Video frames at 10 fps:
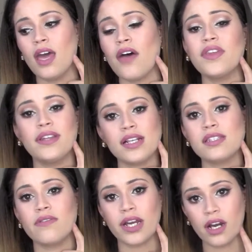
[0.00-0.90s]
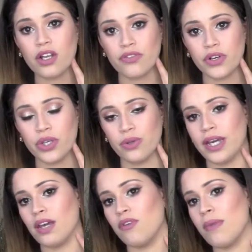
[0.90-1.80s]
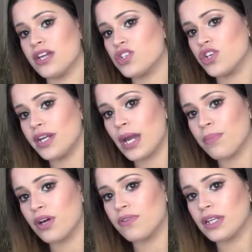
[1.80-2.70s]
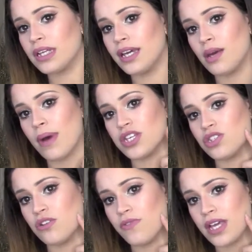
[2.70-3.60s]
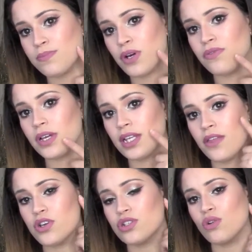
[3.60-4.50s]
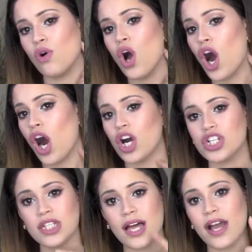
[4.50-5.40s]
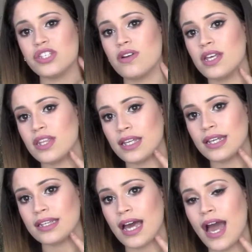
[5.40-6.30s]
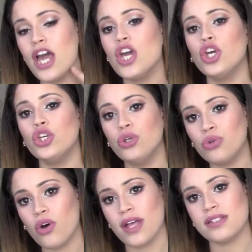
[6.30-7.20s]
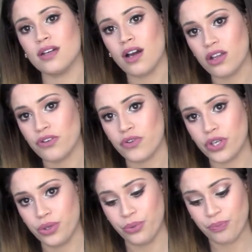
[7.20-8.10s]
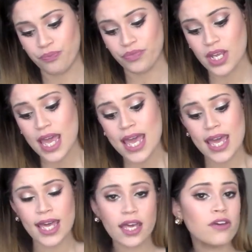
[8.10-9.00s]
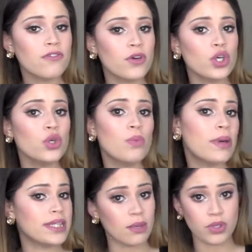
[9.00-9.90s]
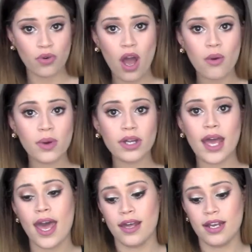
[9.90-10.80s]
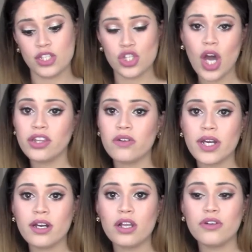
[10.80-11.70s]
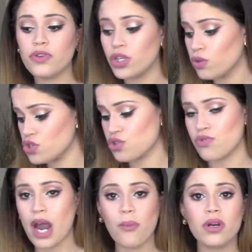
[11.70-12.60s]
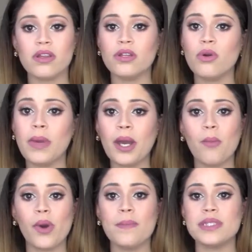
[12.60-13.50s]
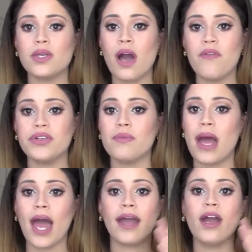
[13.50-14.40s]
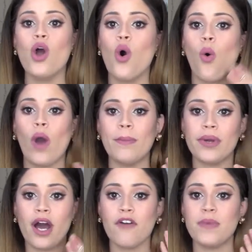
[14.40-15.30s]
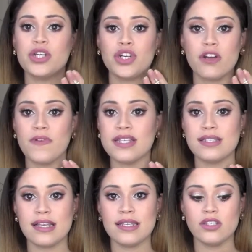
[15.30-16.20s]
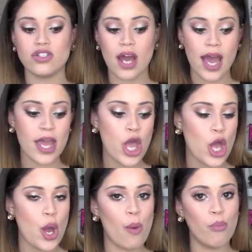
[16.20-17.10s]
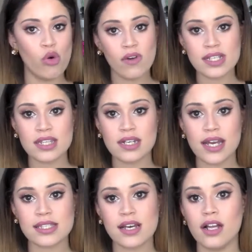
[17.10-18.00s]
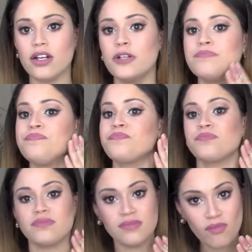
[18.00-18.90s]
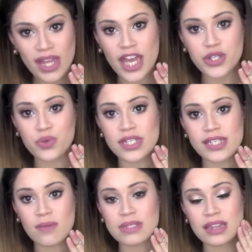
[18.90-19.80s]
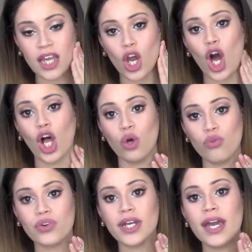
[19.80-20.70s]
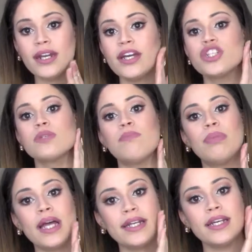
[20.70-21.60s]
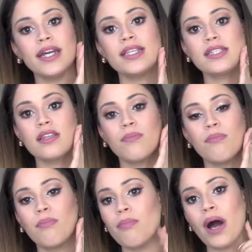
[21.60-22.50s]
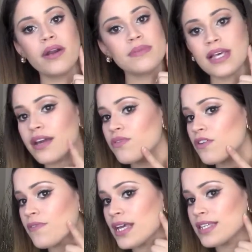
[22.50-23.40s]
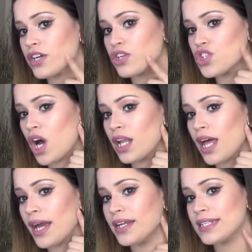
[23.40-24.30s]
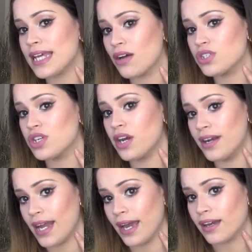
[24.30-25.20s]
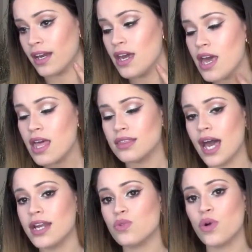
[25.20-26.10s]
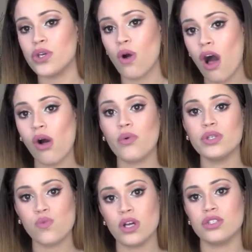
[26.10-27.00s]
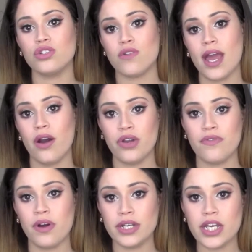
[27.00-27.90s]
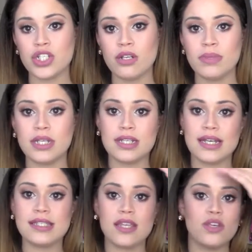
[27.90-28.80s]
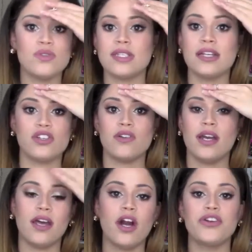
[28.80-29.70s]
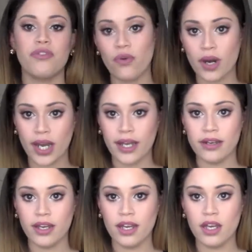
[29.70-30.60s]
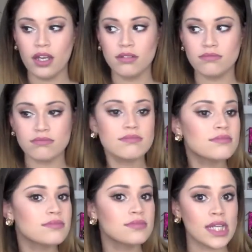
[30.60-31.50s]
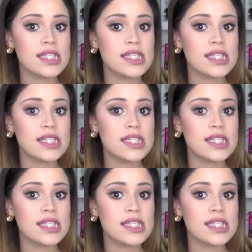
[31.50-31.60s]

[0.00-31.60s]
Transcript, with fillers: then that's the right color for you. Like if it matches your neck perfectly and it matches your face perfectly and there's no harsh lines or anything like that, that's the color for you. If you picked up the wrong one and it's not the right color for you, you just grab one of the little makeup wipes that you have in your bag, wipe it off, make sure your face is nice and dry, move on to the next color, and do the same thing all over again and just blend it into the bottom side of your face, like your jawline, down to your neck. That is where you always want to try out your foundation, because let's say that you decide to try like on your forehead. that's